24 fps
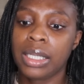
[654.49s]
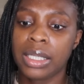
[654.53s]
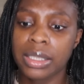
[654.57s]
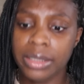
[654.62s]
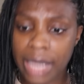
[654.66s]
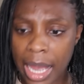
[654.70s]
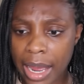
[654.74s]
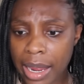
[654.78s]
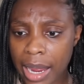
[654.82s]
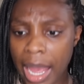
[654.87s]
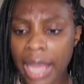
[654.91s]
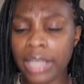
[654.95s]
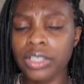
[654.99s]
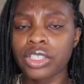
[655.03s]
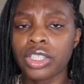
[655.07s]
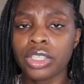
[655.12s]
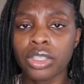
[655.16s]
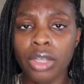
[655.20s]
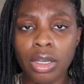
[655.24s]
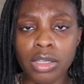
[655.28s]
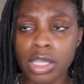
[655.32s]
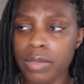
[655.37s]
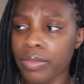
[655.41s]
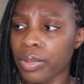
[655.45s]
that actually
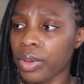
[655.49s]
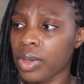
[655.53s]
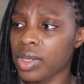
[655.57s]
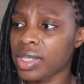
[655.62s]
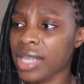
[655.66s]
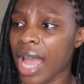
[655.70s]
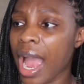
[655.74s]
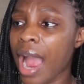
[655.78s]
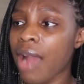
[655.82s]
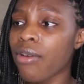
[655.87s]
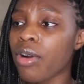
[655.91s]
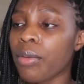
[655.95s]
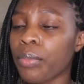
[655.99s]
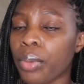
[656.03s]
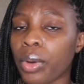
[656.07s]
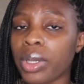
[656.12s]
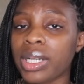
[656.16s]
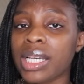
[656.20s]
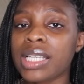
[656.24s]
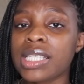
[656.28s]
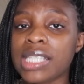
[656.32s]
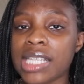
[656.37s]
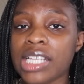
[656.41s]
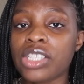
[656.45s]
knows him, because Aaron
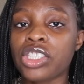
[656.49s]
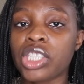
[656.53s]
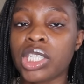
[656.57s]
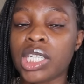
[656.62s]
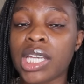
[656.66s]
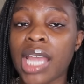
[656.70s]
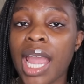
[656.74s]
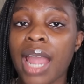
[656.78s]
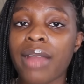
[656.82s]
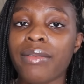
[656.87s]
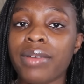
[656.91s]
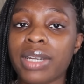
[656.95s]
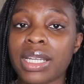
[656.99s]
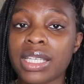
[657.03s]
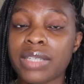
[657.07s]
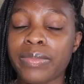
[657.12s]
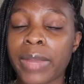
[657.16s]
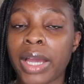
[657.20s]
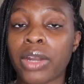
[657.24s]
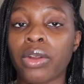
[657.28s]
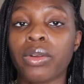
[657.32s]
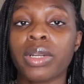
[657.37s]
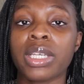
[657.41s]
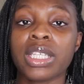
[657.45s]
Pod has literally carried this
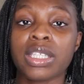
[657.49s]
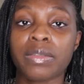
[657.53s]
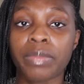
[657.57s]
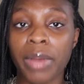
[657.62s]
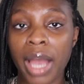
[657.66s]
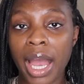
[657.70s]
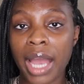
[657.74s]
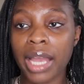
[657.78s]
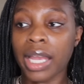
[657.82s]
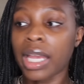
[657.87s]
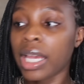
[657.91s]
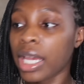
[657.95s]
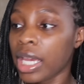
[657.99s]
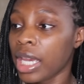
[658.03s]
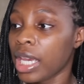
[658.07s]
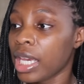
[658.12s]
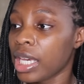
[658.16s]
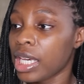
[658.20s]
man on his back.